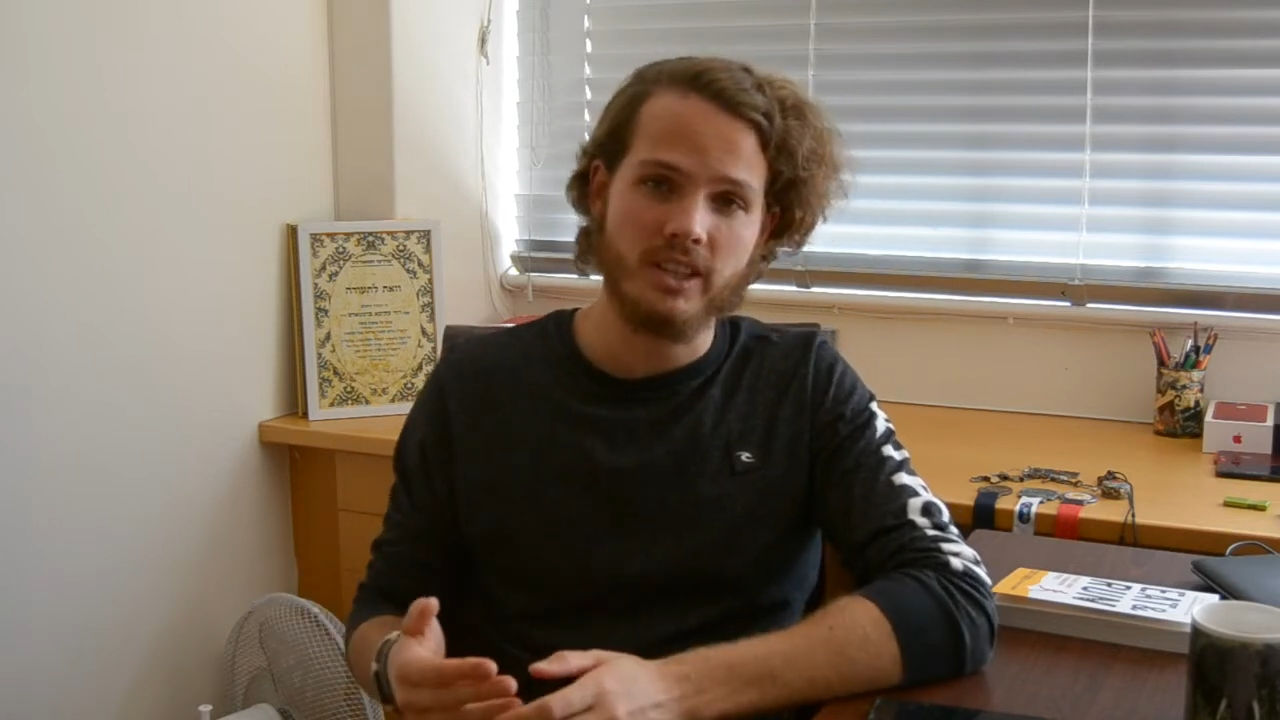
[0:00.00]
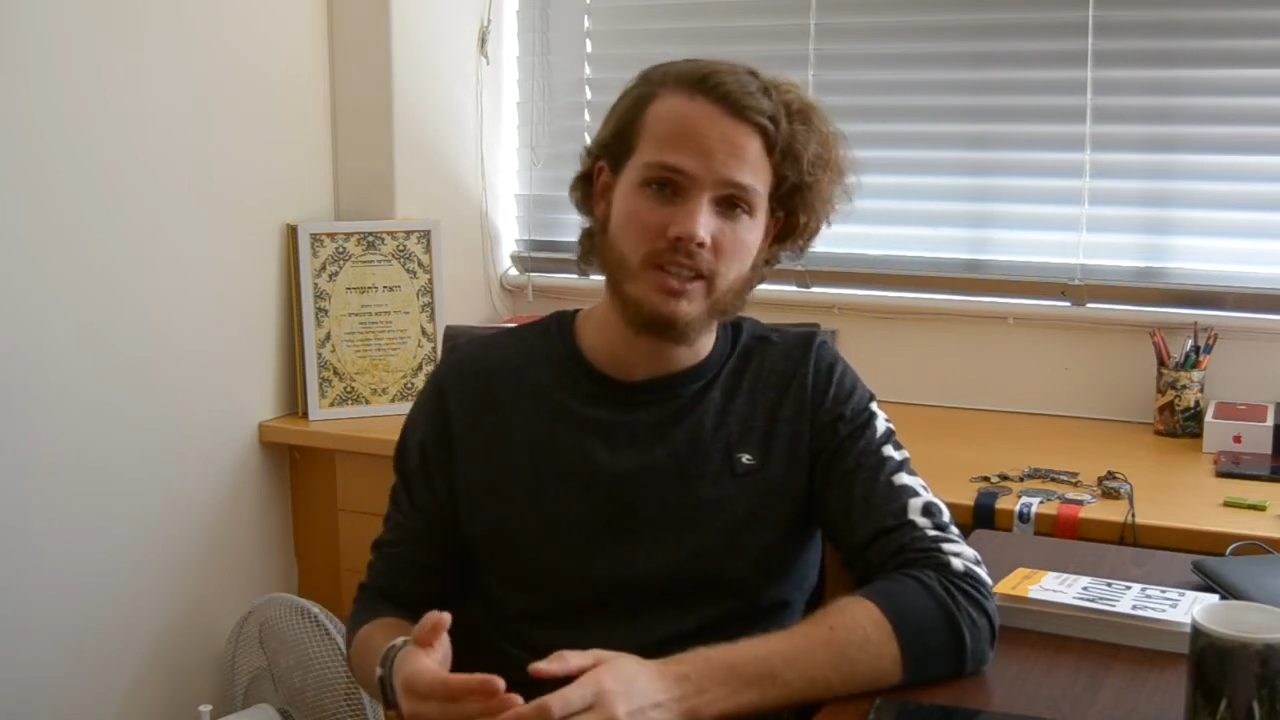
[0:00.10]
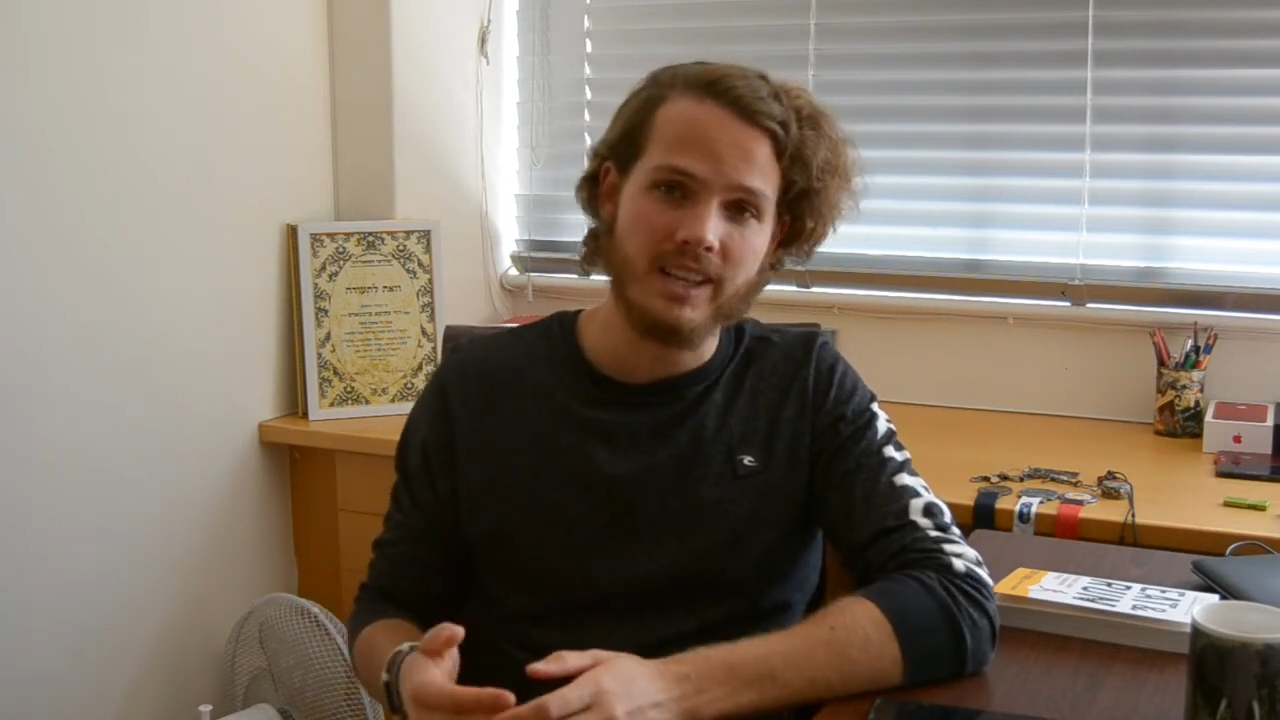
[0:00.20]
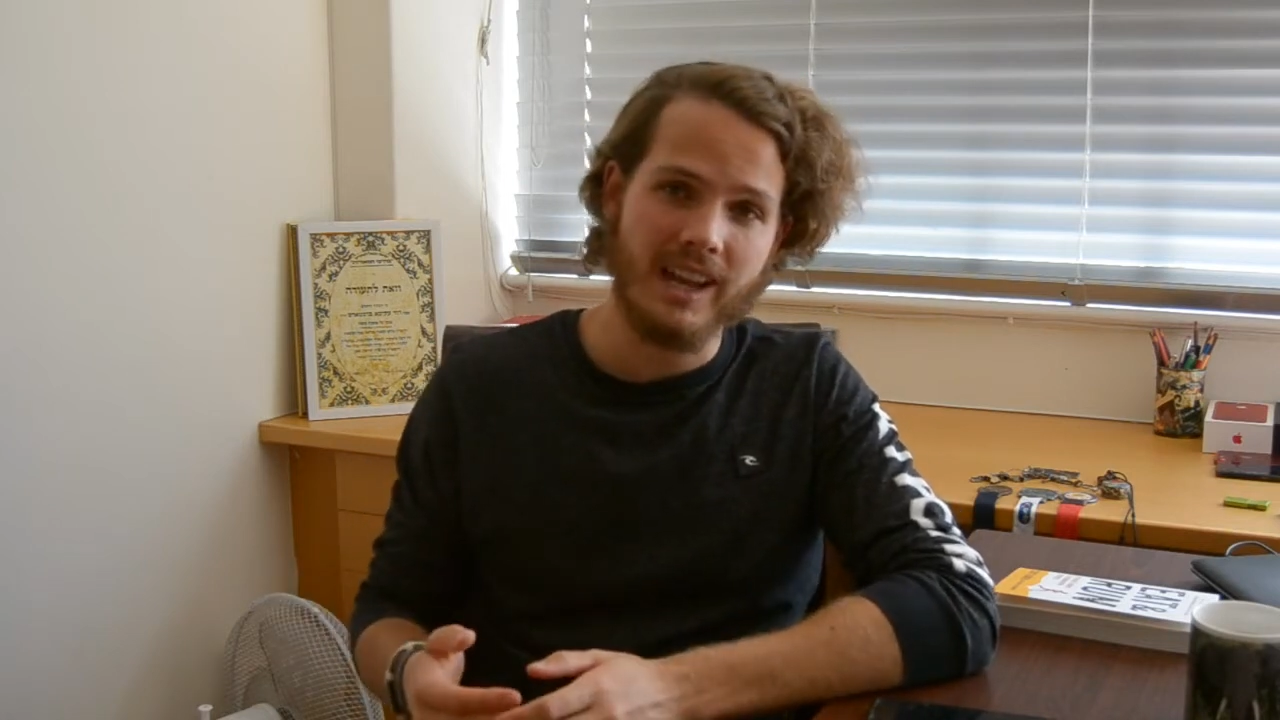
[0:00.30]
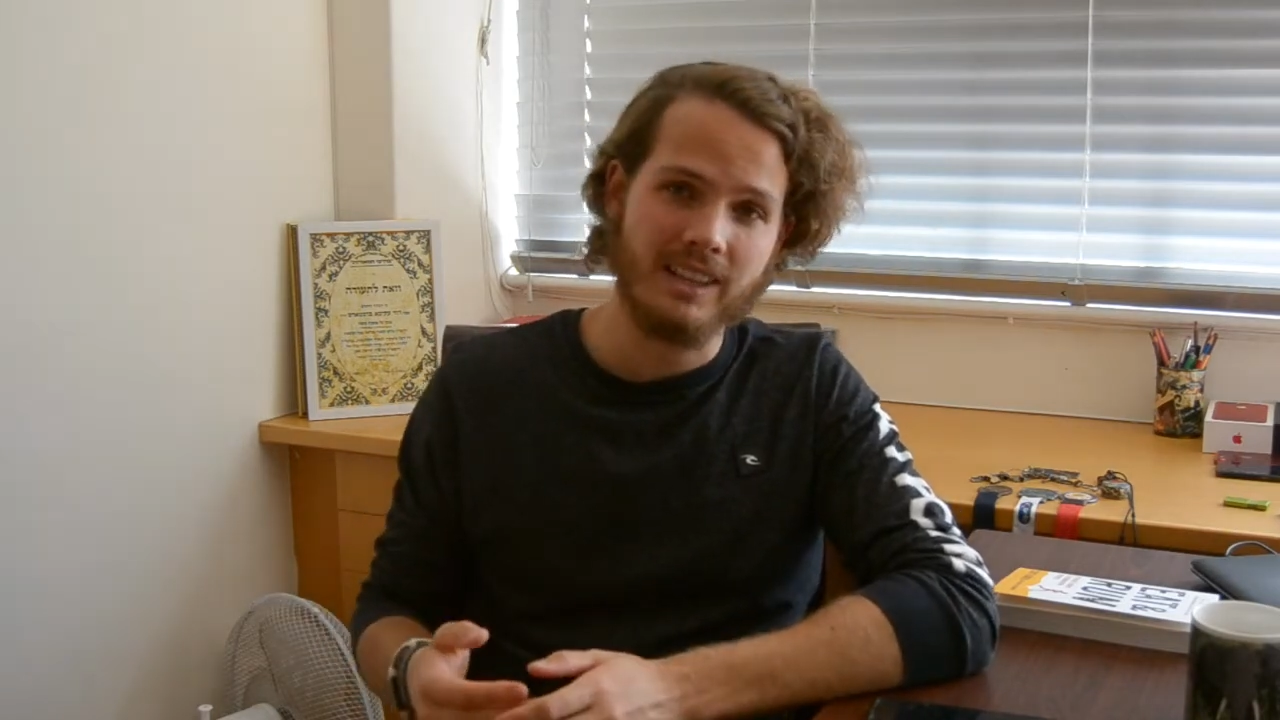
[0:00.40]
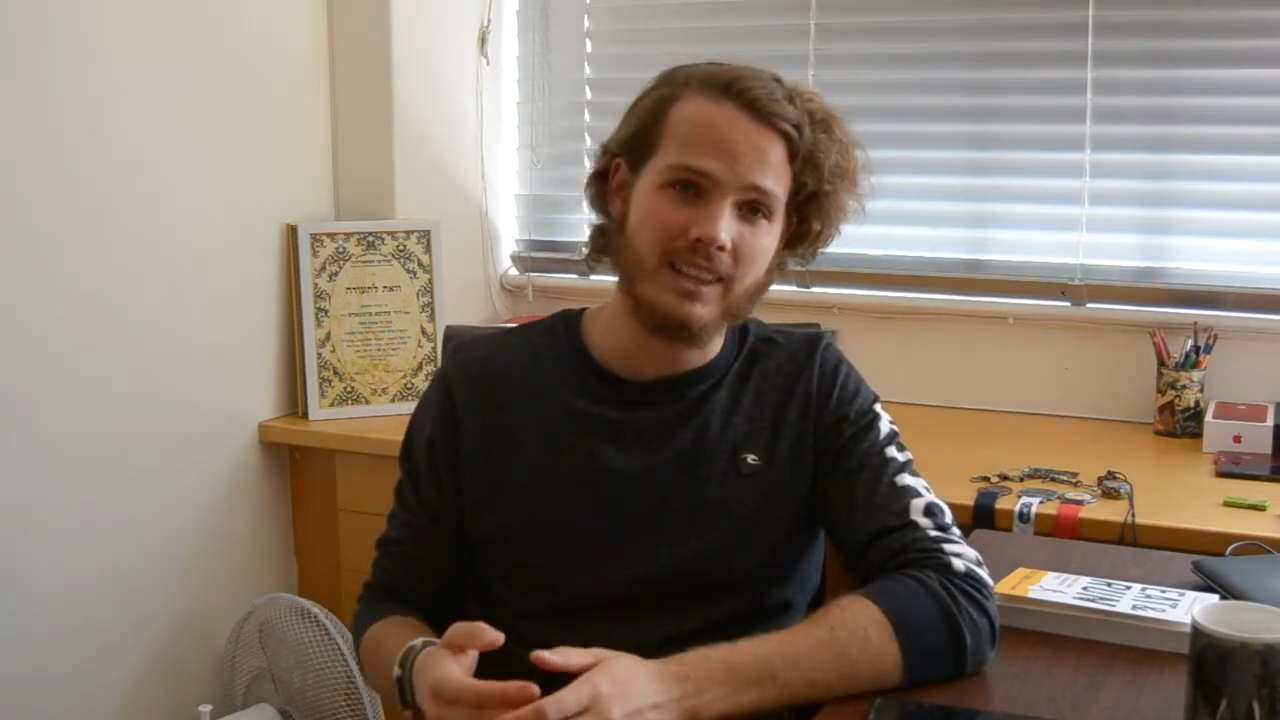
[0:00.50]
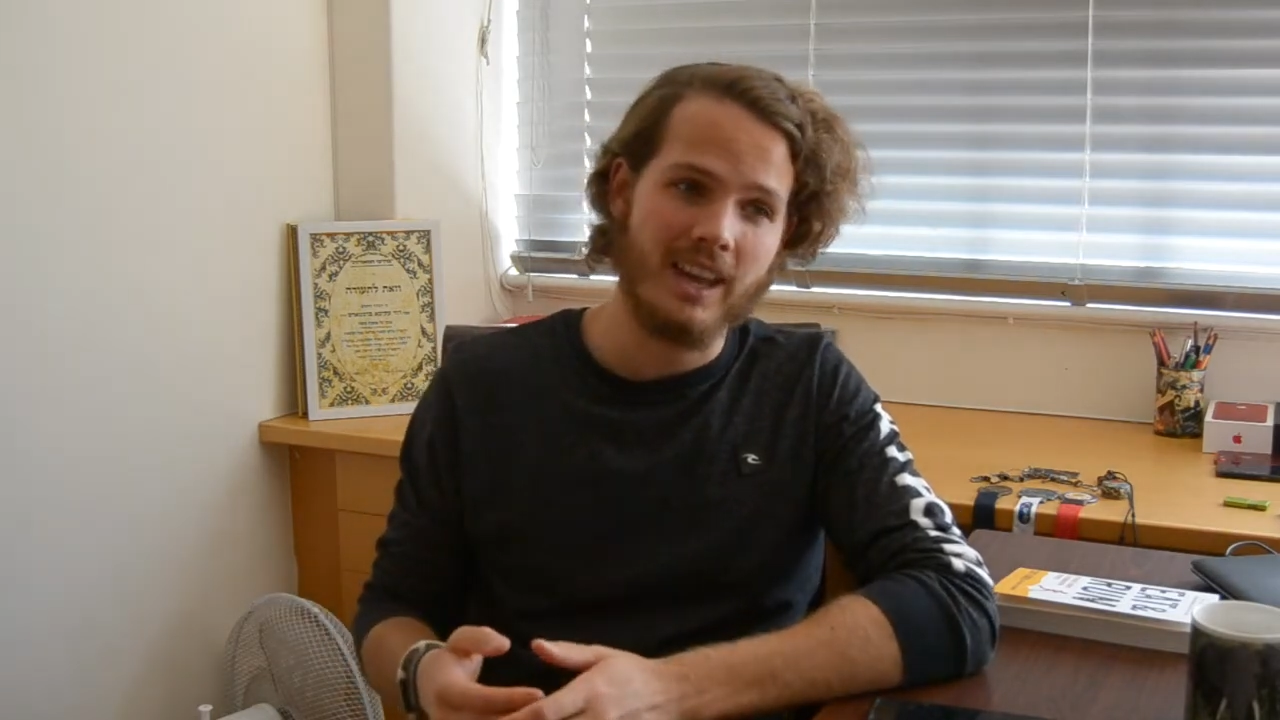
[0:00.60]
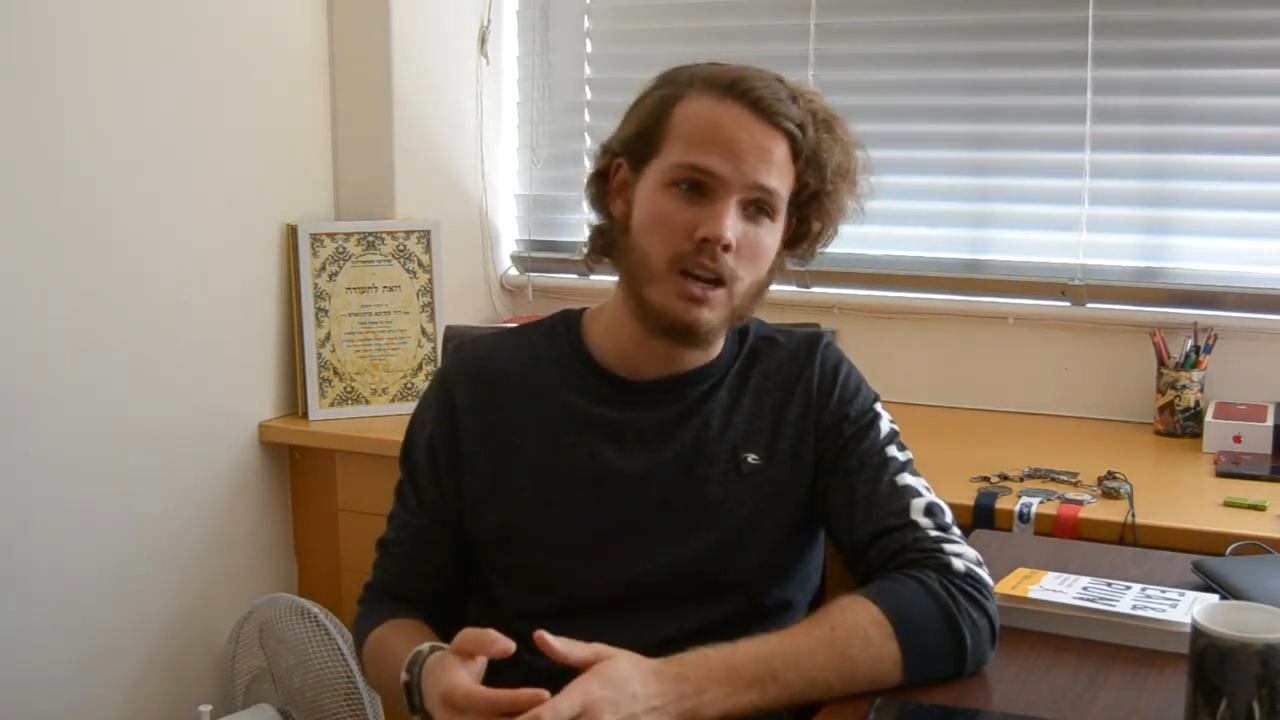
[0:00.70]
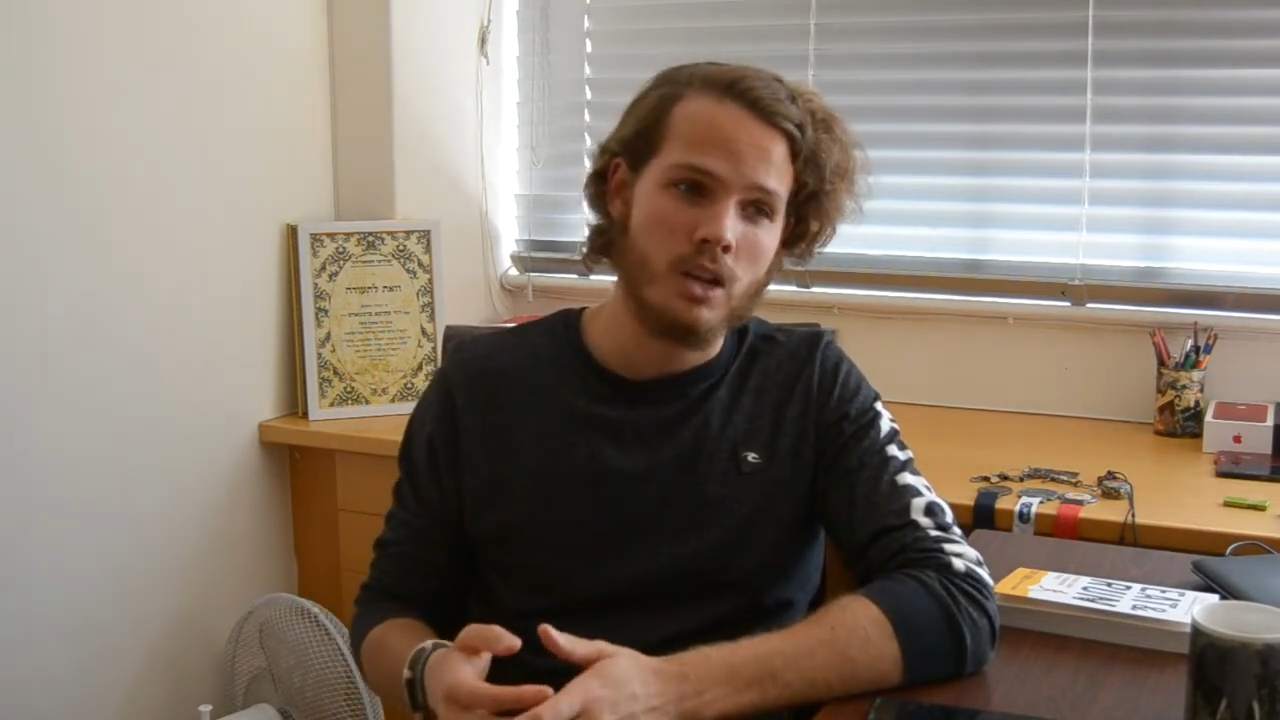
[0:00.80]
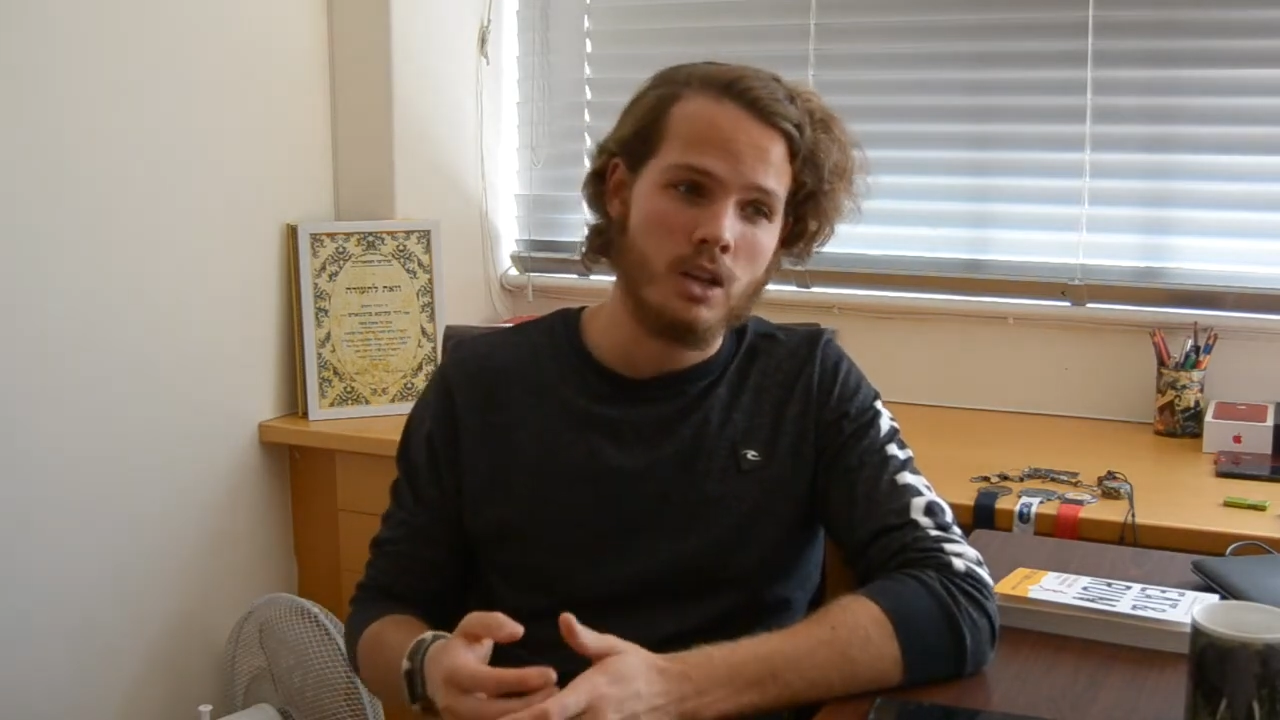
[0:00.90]
understand
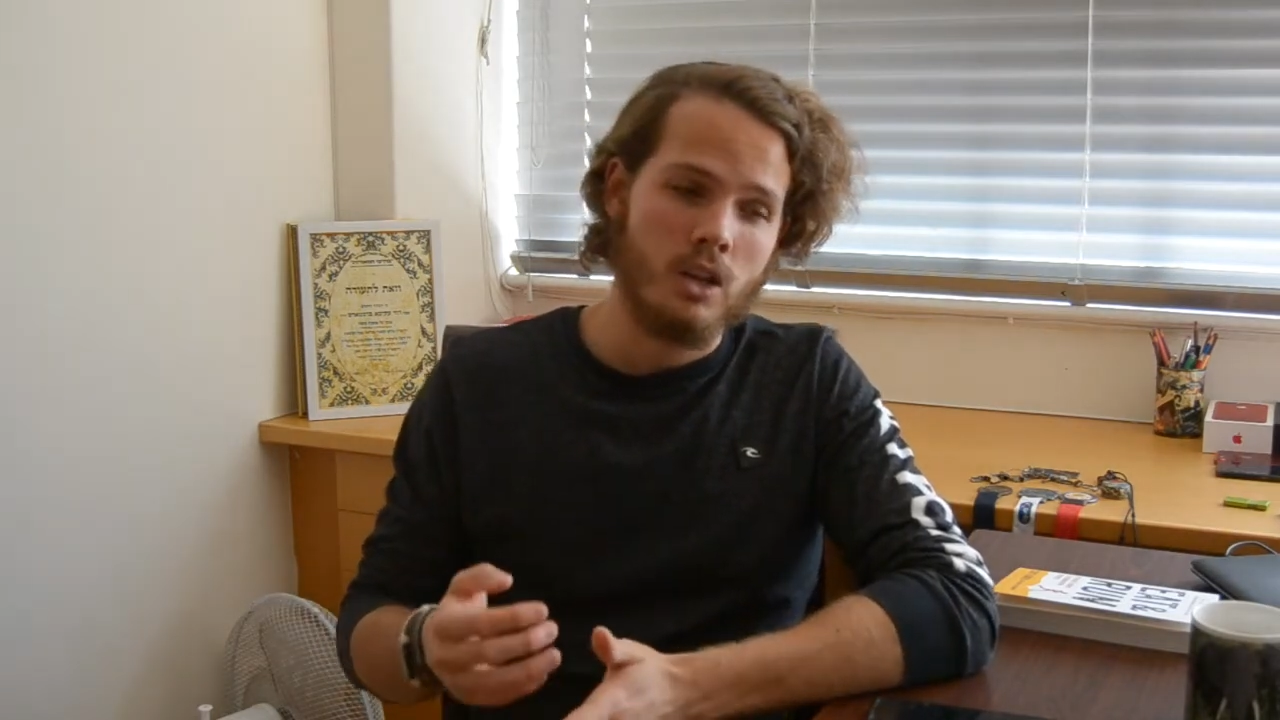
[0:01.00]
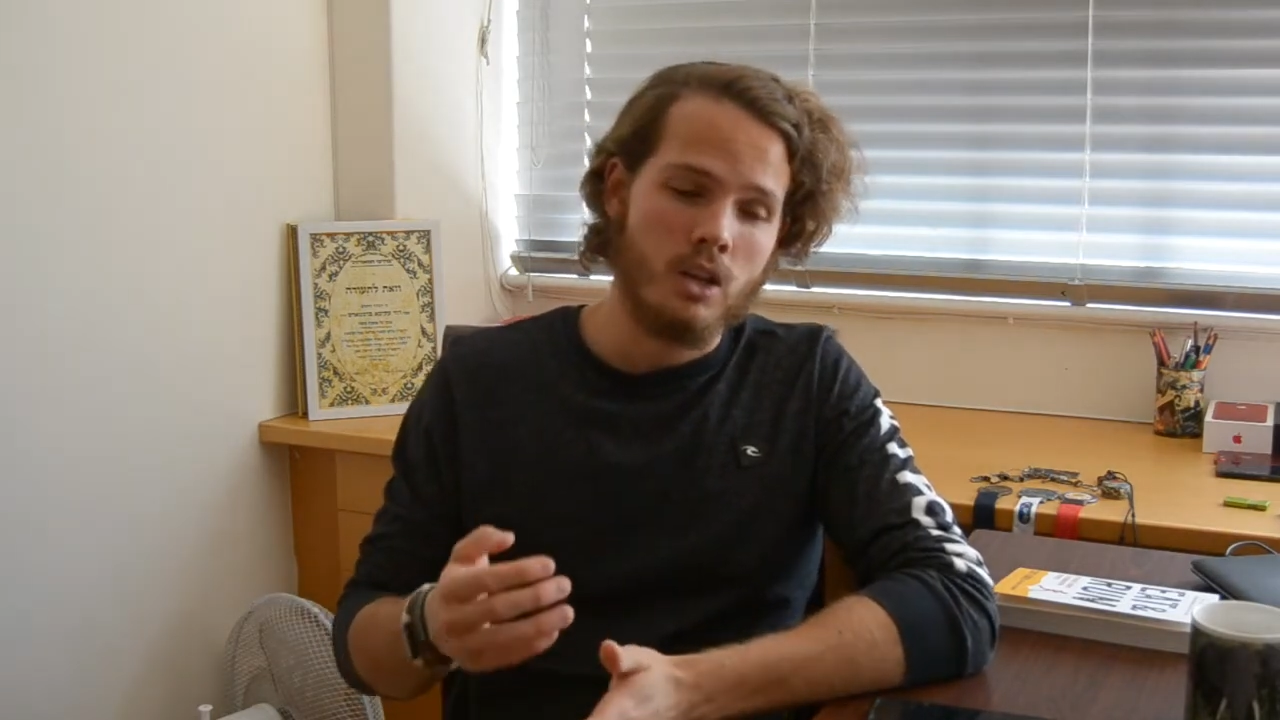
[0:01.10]
that,